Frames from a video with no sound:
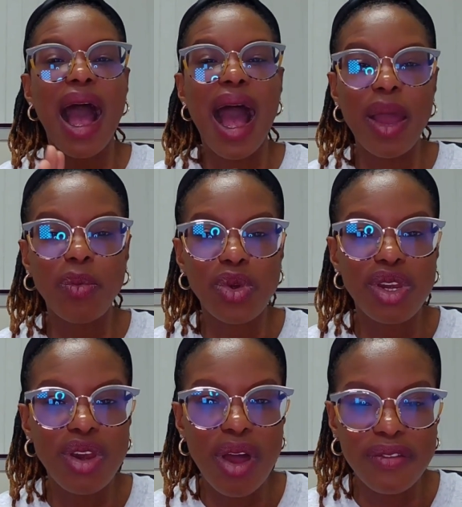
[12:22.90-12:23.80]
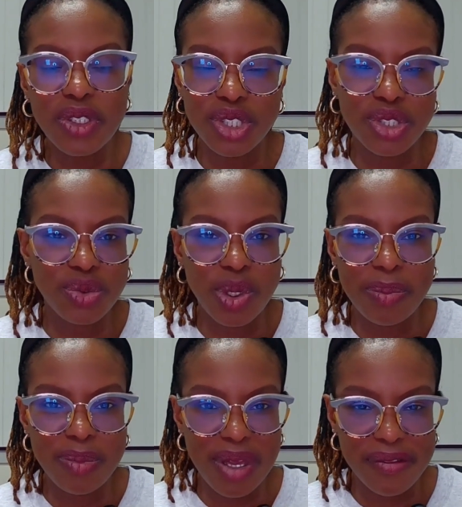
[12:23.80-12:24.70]
I would love you to
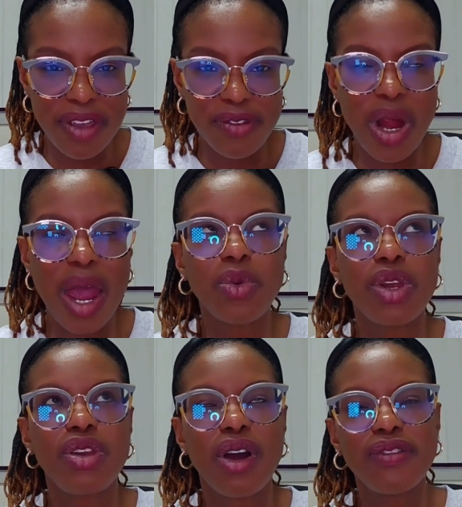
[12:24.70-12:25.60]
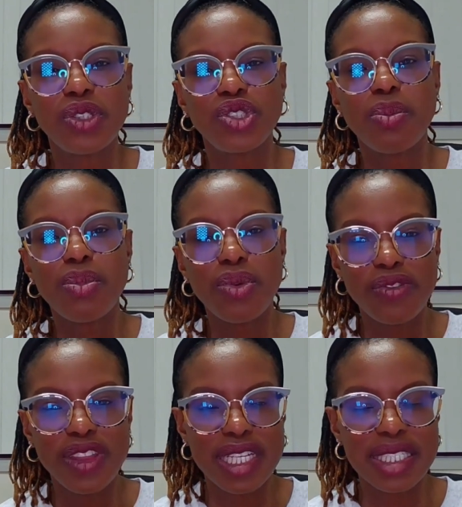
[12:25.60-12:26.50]
do me a favor. I would love you to
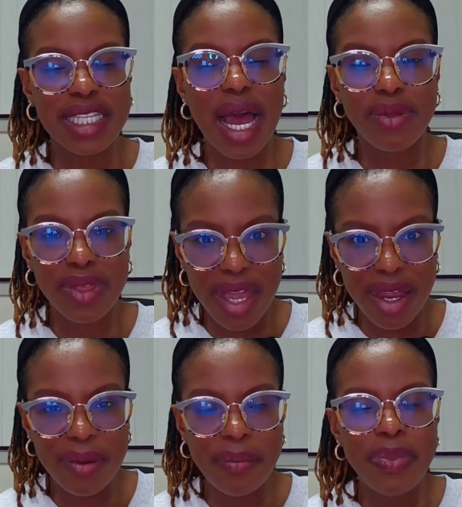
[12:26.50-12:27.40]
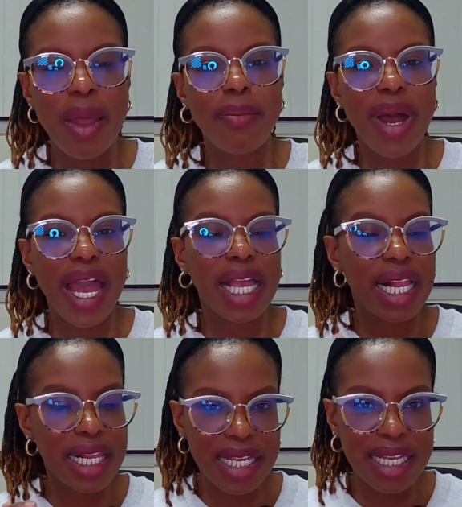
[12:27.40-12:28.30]
move this out there by
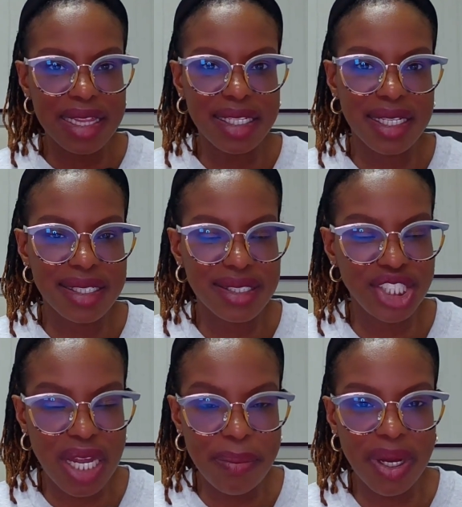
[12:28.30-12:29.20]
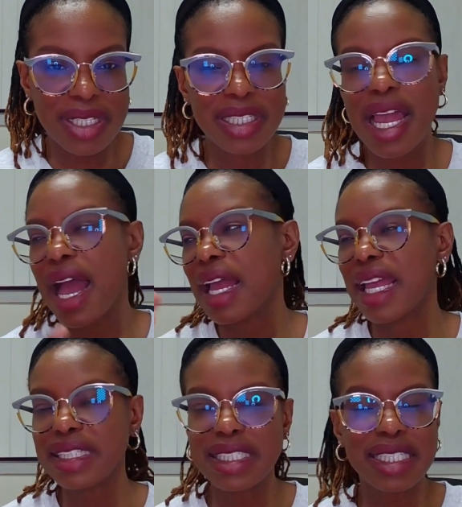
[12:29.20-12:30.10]
clicking the share button and
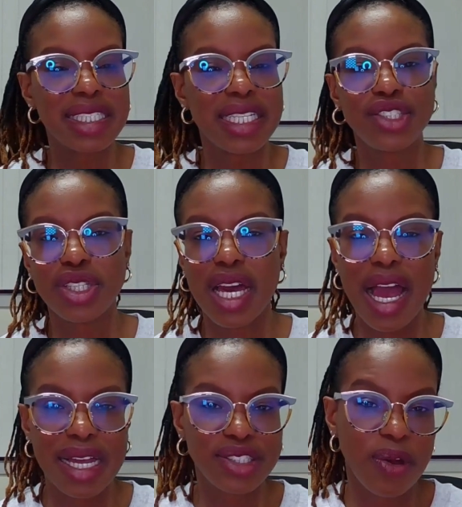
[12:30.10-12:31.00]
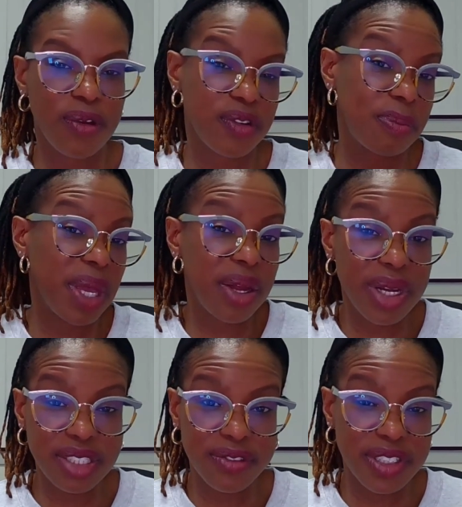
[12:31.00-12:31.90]
getting it into the hands of a
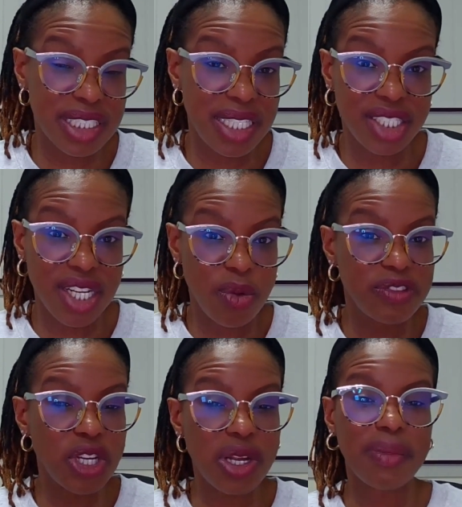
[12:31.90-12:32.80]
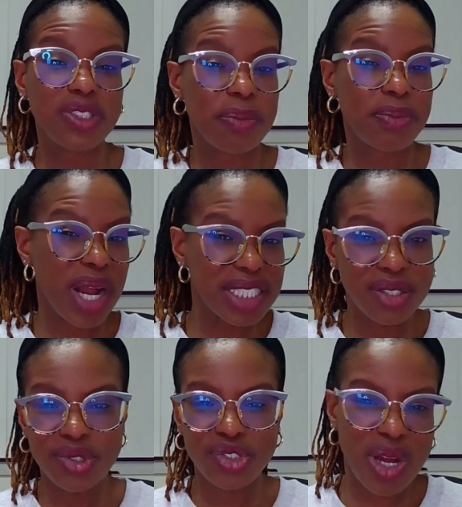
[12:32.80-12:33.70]
parent of a teenager. We've talked about some
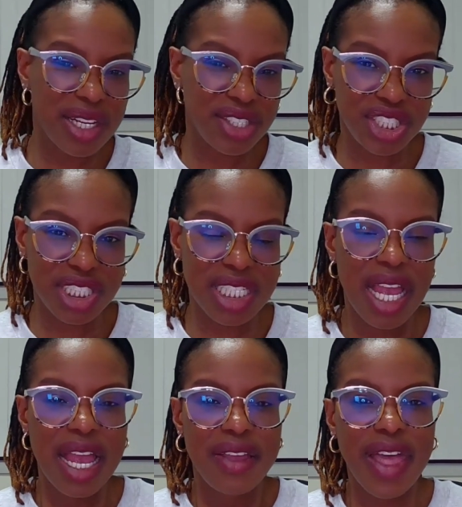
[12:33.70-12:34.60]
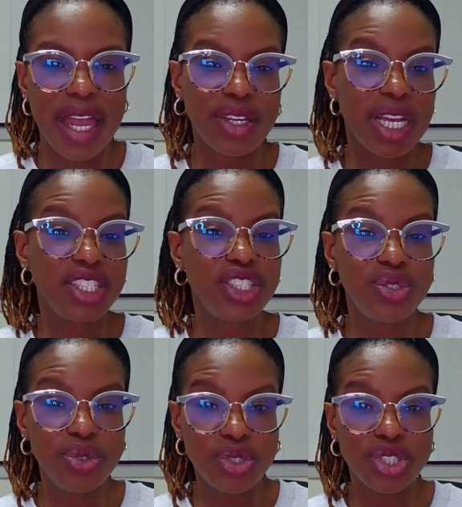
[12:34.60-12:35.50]
practical strategies that you can
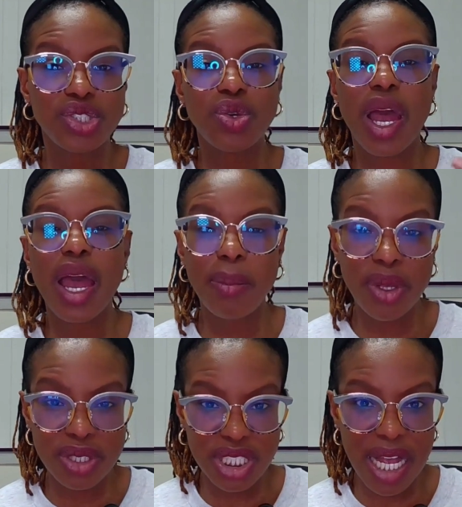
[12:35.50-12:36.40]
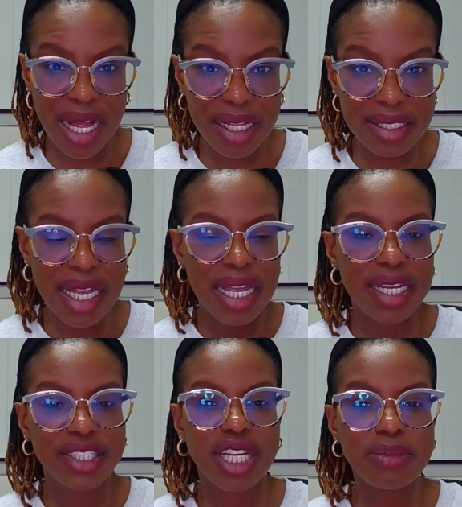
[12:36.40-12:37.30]
use to help your child
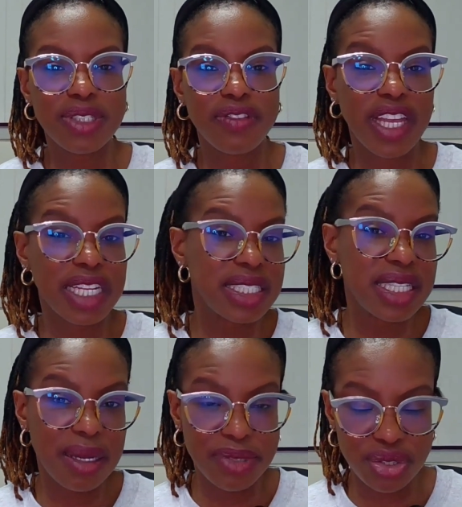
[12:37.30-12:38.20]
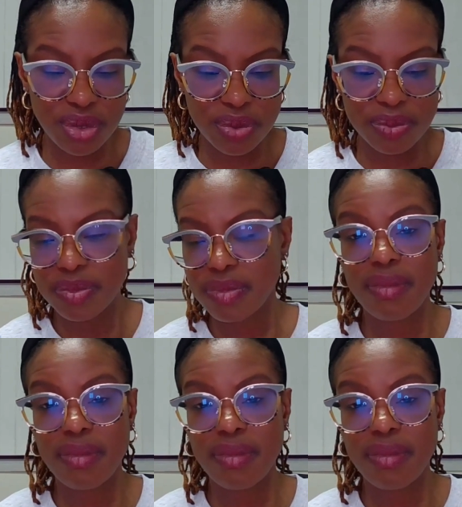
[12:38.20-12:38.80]
in terms of getting them to